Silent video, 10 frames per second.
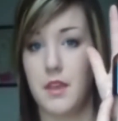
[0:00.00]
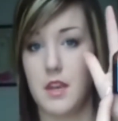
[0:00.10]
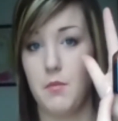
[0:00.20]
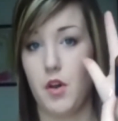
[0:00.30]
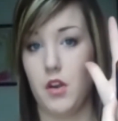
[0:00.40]

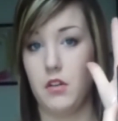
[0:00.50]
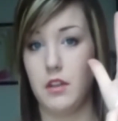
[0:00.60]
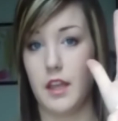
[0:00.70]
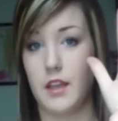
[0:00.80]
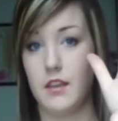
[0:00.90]
mini
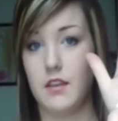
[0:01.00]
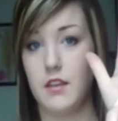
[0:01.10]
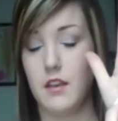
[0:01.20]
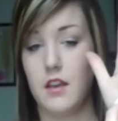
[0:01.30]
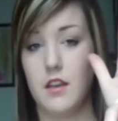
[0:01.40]
bottle. Like,
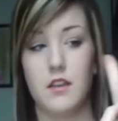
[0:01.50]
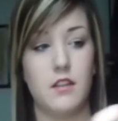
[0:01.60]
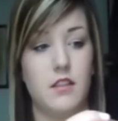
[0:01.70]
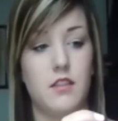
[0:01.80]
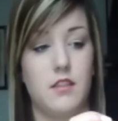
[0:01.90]

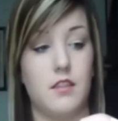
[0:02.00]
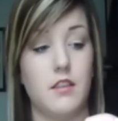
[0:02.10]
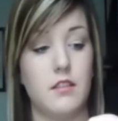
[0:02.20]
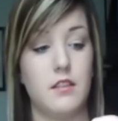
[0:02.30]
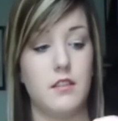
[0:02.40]

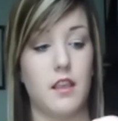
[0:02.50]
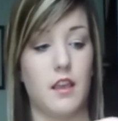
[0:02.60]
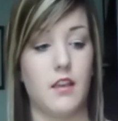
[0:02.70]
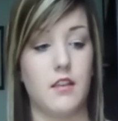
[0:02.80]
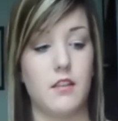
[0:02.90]
this is,
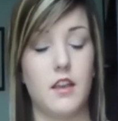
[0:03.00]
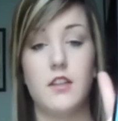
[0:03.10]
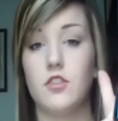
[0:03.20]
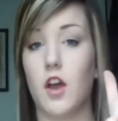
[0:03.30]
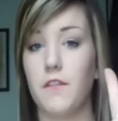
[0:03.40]
like,
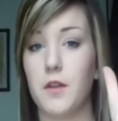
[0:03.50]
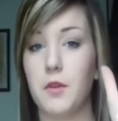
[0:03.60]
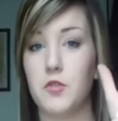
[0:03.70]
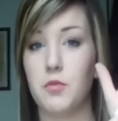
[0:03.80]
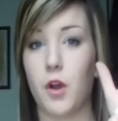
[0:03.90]
it's not very
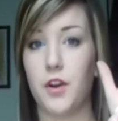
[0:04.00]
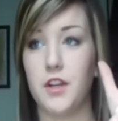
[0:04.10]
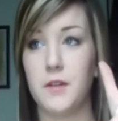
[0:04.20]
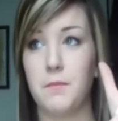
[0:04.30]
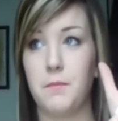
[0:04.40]
much
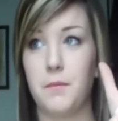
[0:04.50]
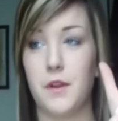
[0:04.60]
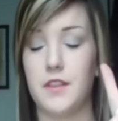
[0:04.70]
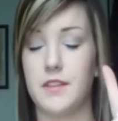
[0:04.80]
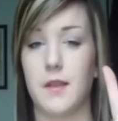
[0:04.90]
product,
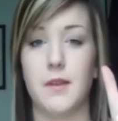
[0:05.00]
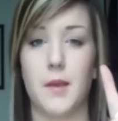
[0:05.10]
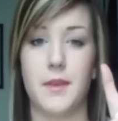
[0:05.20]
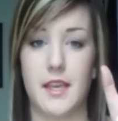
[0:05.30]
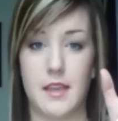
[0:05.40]
but at the same
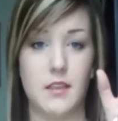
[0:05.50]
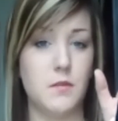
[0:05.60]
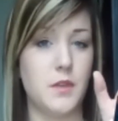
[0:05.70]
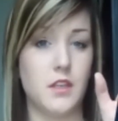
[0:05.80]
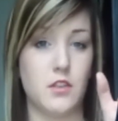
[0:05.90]
time it
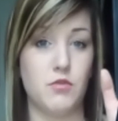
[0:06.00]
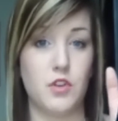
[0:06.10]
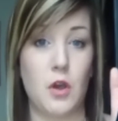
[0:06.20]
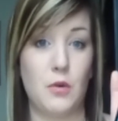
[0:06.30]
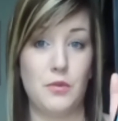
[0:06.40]
is, because you
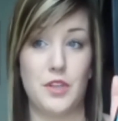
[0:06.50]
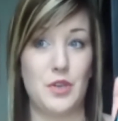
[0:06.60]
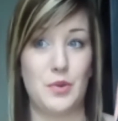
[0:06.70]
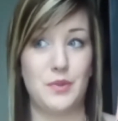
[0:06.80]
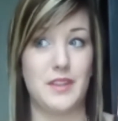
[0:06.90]
don't
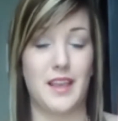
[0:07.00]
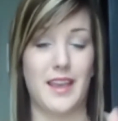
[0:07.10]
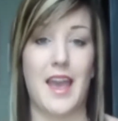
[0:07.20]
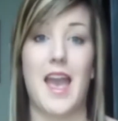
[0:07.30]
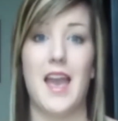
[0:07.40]
use,
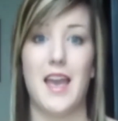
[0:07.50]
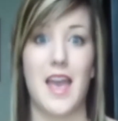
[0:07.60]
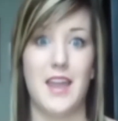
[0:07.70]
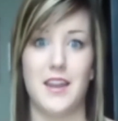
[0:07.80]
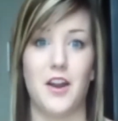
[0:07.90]
like,
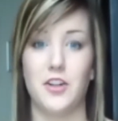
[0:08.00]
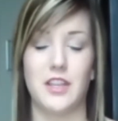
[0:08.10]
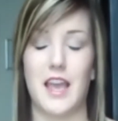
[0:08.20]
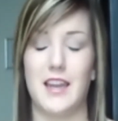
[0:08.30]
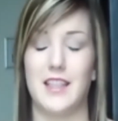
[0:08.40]

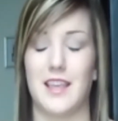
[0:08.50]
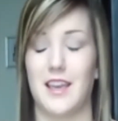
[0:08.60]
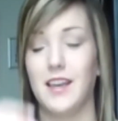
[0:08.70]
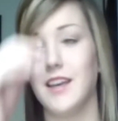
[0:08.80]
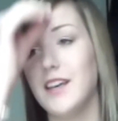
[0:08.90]
hardly
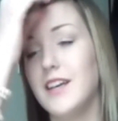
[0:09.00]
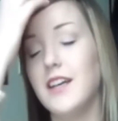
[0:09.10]
anything